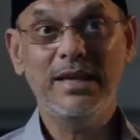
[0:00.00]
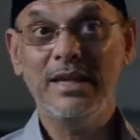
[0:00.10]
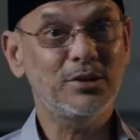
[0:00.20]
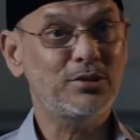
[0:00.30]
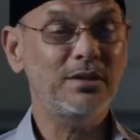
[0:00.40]

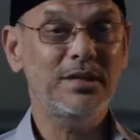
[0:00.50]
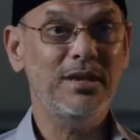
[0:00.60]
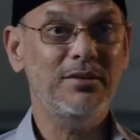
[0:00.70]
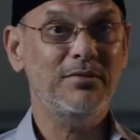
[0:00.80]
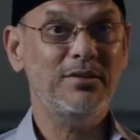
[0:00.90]
doesn't
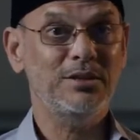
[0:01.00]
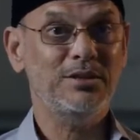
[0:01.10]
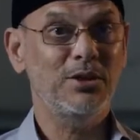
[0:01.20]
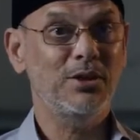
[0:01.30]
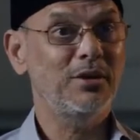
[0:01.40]
give
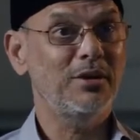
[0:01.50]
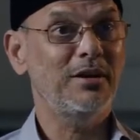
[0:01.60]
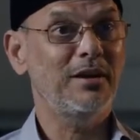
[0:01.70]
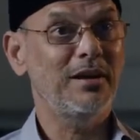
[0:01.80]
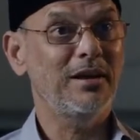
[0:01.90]
the
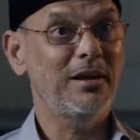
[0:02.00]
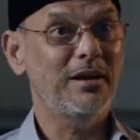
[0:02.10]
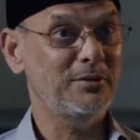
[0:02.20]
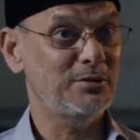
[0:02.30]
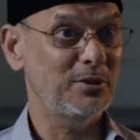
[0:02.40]

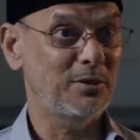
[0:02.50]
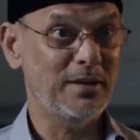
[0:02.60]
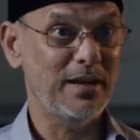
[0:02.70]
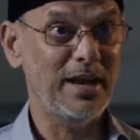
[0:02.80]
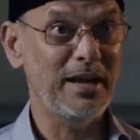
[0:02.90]

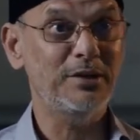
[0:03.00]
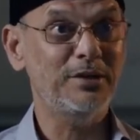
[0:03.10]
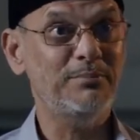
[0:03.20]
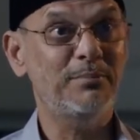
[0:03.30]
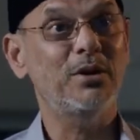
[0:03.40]

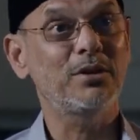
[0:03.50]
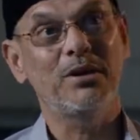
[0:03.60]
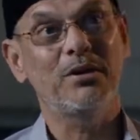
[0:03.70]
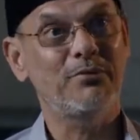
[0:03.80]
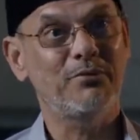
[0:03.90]
hidden part
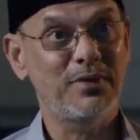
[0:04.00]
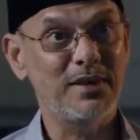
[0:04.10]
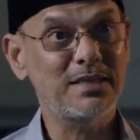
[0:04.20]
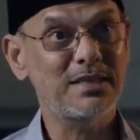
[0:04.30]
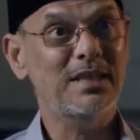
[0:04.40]
of
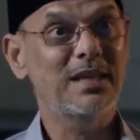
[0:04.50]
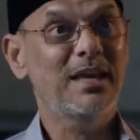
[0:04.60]
things